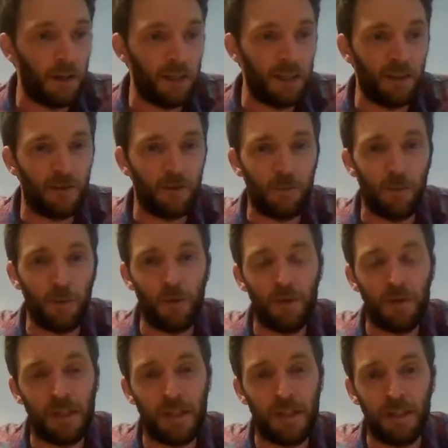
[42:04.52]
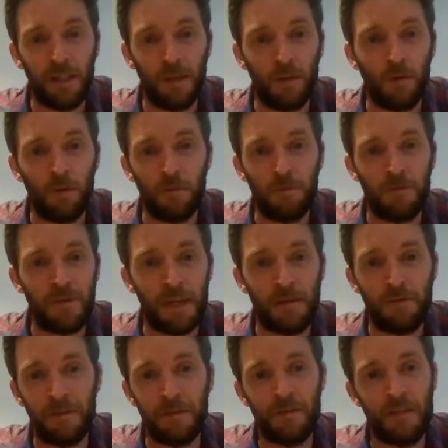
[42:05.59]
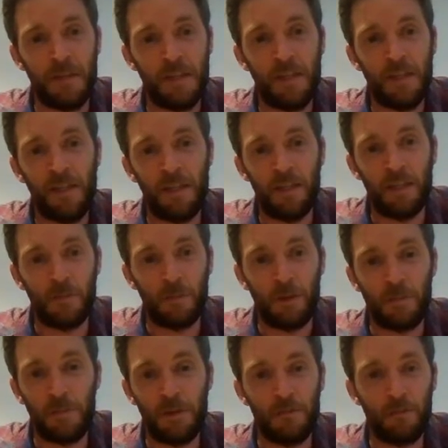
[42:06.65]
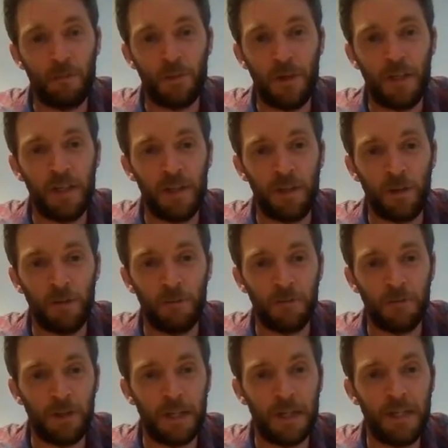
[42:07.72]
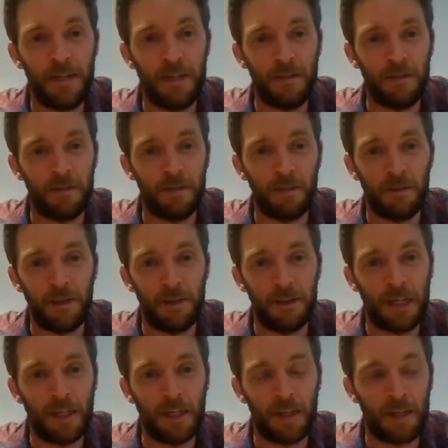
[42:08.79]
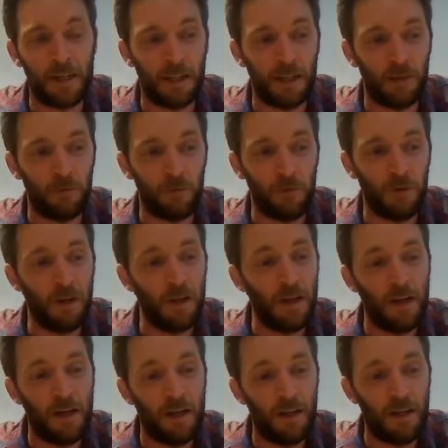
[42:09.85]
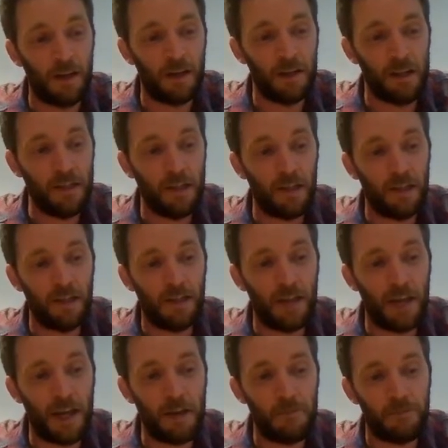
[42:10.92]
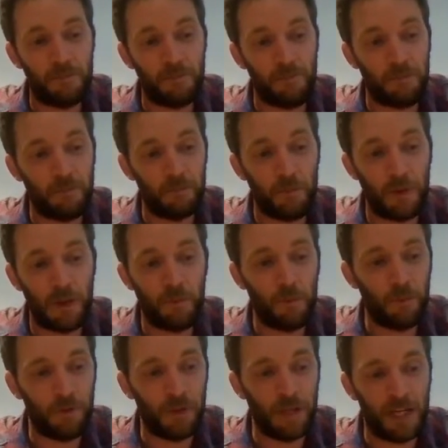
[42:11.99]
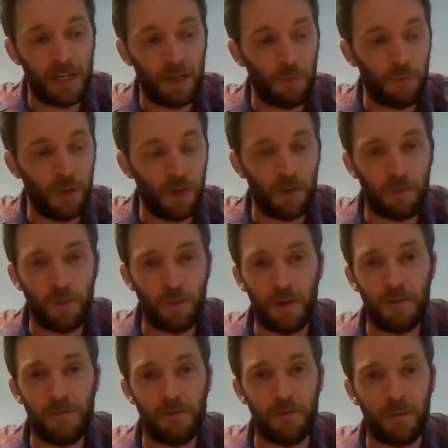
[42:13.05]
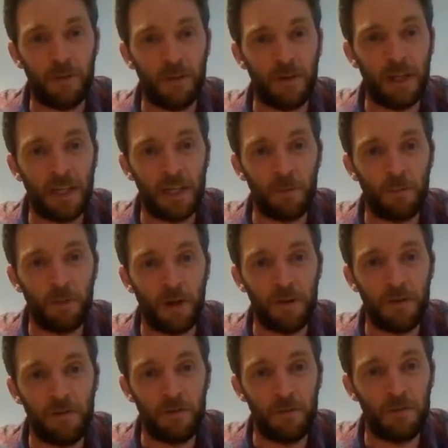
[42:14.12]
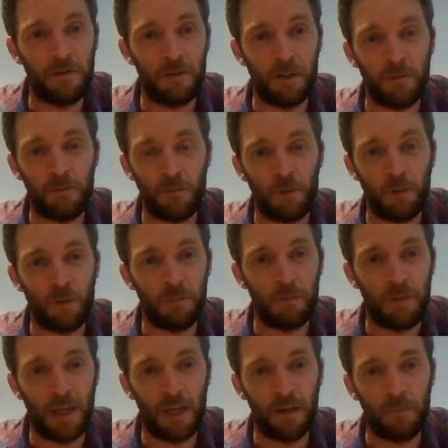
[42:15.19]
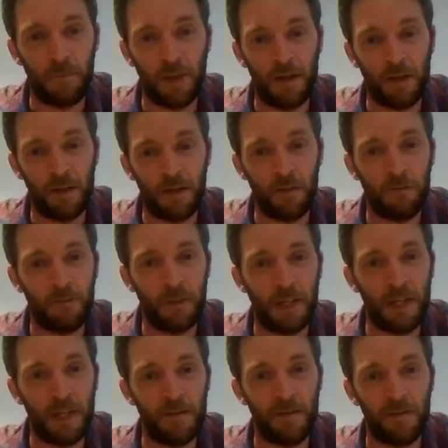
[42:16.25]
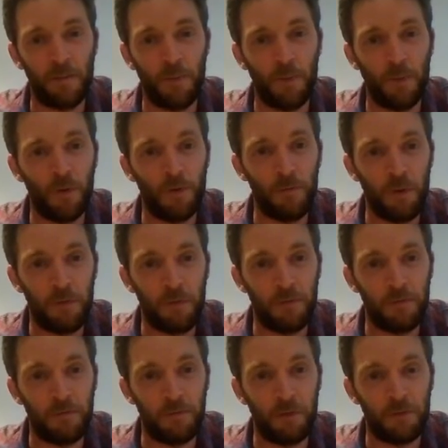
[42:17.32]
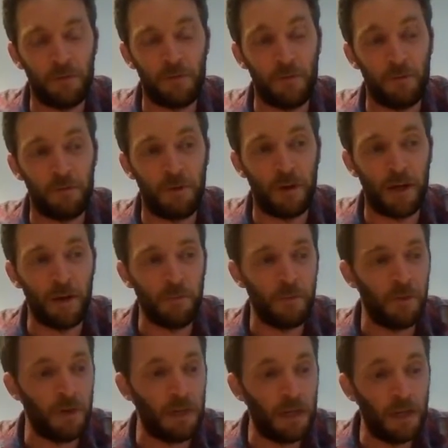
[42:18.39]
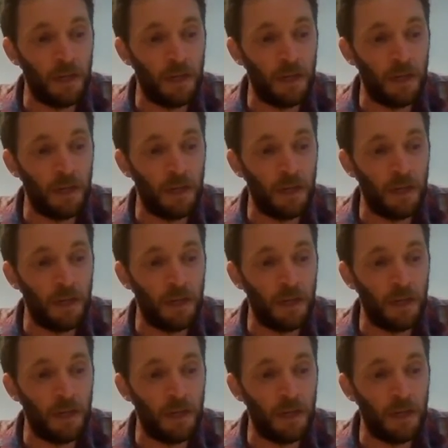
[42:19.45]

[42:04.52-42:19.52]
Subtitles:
like exploring, you know, saving seed and maybe even breeding new varieties and that kind of thing. So I think if people were getting a better price for their organic produce, and if we're getting better, you know, financial support maybe to farm,